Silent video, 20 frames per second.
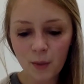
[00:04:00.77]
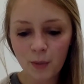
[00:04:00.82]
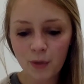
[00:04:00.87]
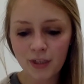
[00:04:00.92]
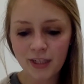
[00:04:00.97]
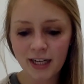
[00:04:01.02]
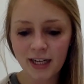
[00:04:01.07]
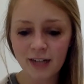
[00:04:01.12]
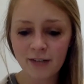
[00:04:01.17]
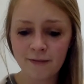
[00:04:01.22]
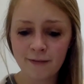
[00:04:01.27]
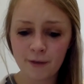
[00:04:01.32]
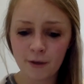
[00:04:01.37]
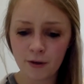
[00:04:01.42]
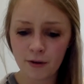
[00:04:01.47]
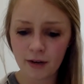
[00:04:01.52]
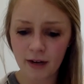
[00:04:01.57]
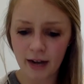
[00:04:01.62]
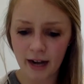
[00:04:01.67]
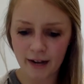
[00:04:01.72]
Protect
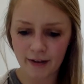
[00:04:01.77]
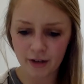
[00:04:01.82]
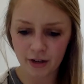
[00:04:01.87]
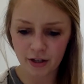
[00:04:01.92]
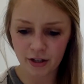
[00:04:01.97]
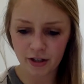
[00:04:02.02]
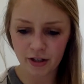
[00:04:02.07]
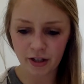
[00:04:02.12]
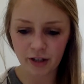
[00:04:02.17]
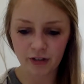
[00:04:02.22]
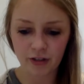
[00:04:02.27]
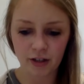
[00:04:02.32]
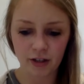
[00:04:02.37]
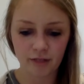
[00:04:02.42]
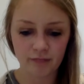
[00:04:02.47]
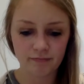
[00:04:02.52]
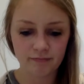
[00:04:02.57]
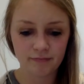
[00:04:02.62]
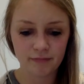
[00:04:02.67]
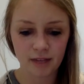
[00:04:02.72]
food and have a good shelter.